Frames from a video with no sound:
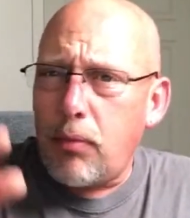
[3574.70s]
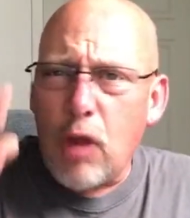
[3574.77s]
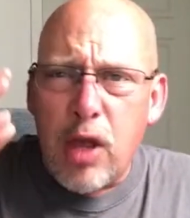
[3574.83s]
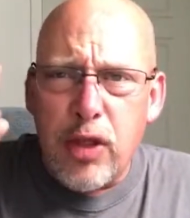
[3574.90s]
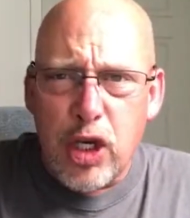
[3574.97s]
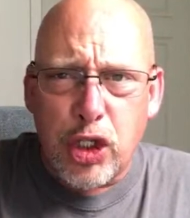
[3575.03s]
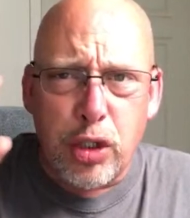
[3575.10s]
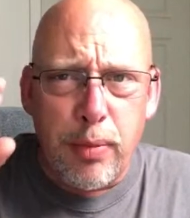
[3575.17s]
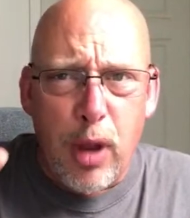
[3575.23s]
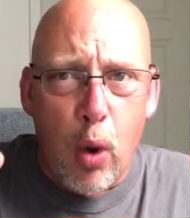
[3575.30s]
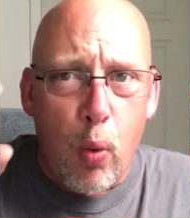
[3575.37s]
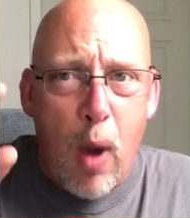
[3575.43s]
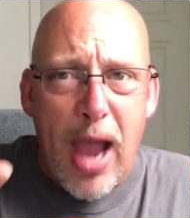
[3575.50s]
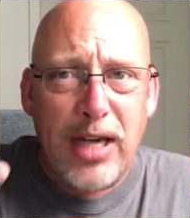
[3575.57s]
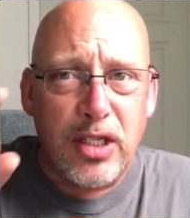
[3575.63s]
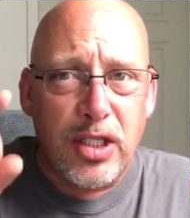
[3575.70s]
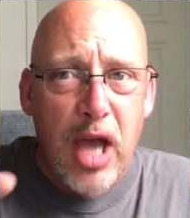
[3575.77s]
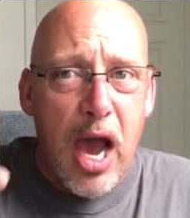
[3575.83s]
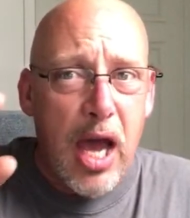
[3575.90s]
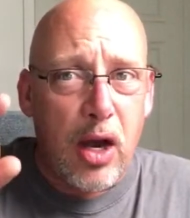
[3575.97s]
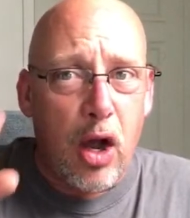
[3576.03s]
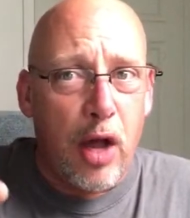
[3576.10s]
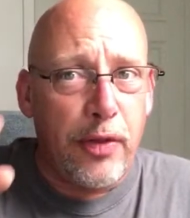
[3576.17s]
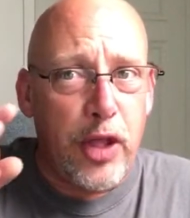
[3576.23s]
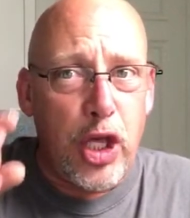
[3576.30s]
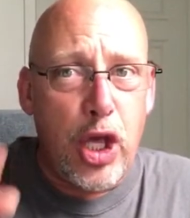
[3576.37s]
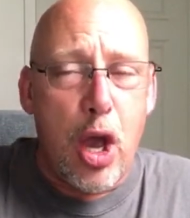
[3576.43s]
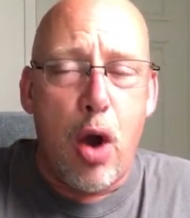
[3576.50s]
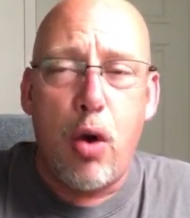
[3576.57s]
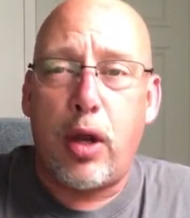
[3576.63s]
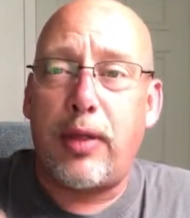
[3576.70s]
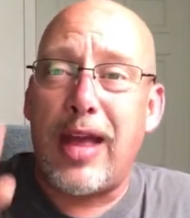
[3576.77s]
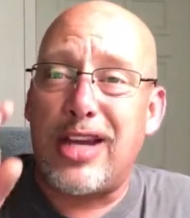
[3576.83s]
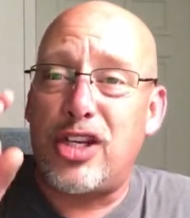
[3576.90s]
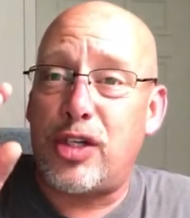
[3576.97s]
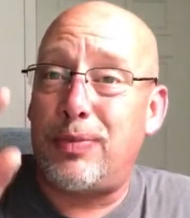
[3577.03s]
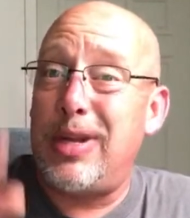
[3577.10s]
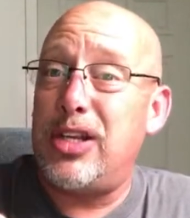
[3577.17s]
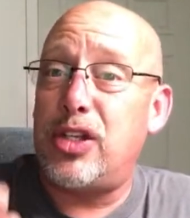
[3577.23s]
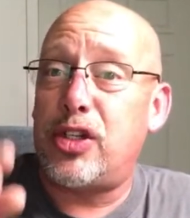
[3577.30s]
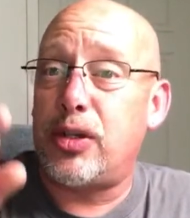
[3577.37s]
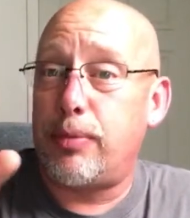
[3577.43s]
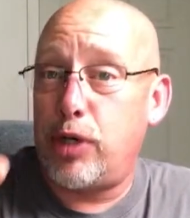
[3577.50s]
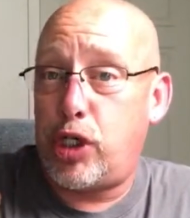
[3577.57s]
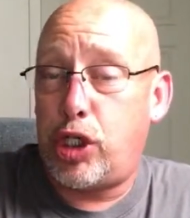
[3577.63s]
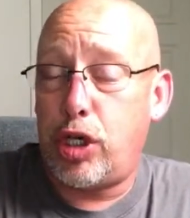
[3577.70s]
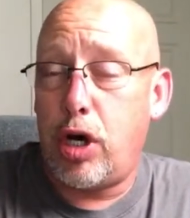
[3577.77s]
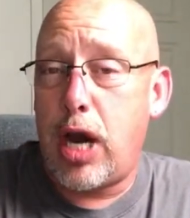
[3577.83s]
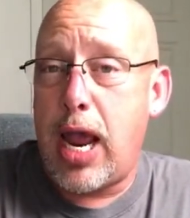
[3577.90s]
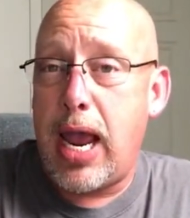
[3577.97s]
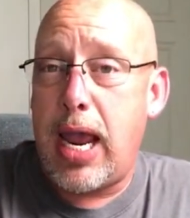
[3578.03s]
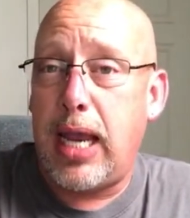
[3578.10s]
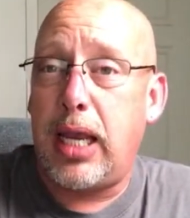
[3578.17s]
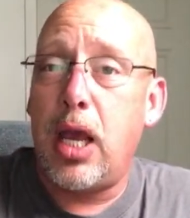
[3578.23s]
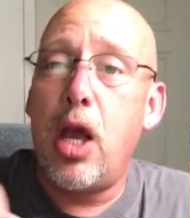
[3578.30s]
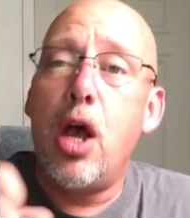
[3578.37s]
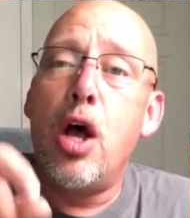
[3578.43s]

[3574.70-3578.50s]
There should be a white dot on the yolk. That just means it's a mature egg.